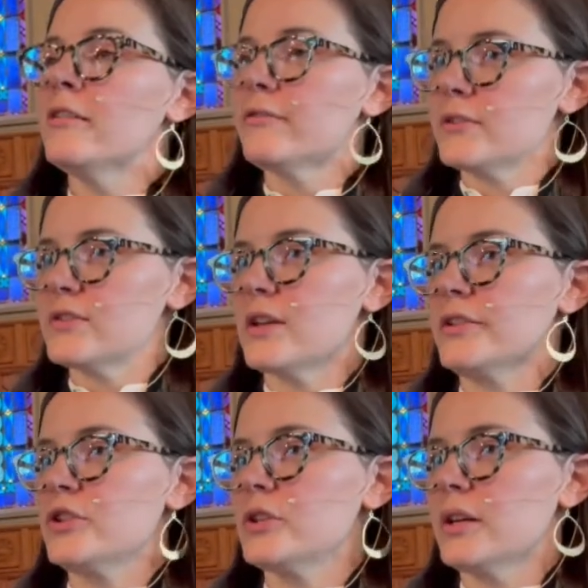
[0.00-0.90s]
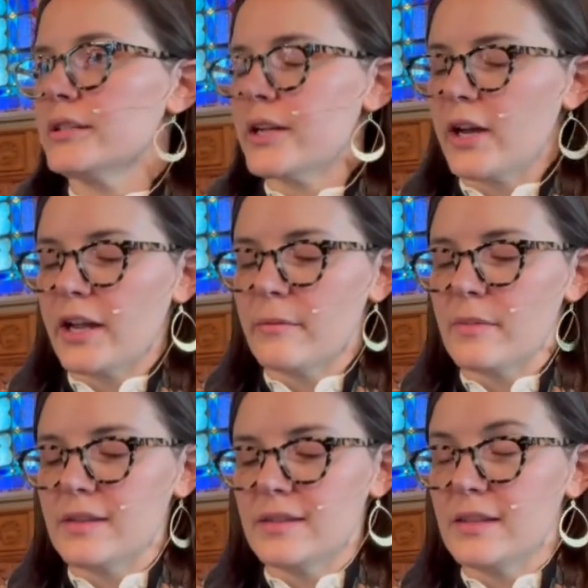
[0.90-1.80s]
for such a time
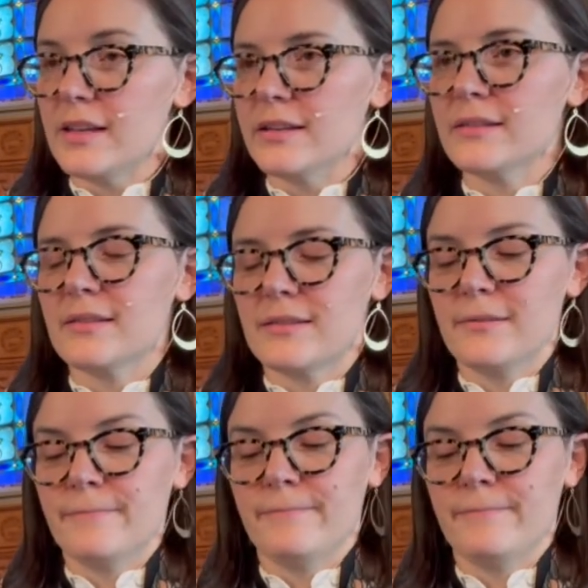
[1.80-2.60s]
as this.